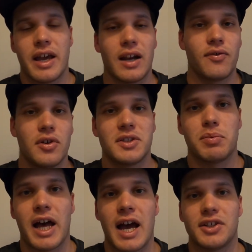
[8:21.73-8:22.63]
and a few
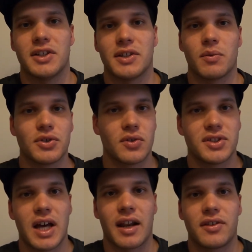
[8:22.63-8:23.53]
splashes, and it was all
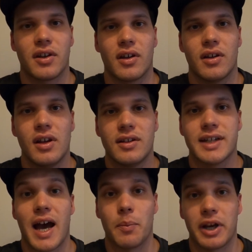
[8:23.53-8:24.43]
starting to
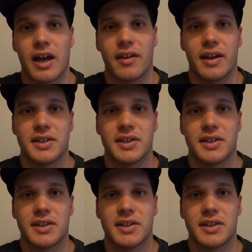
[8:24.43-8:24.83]
happen out there.